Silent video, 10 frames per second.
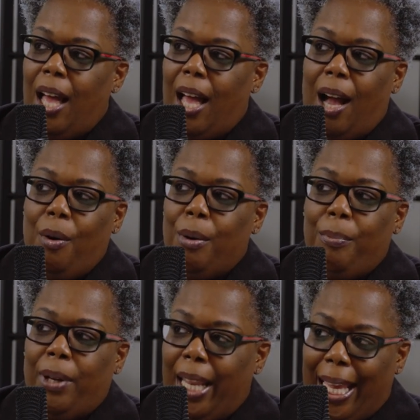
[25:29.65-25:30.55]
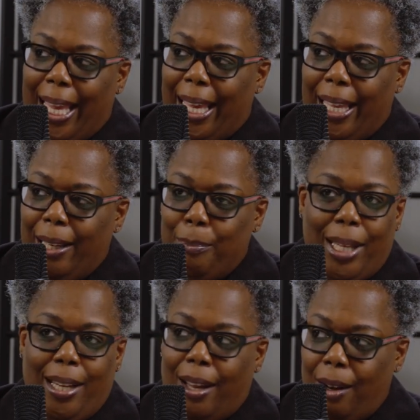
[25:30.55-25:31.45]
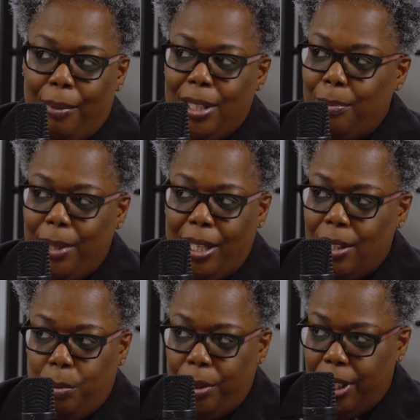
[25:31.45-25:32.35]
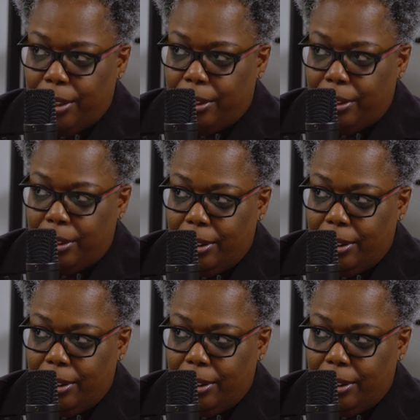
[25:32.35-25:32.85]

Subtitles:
our plan may not always be His will,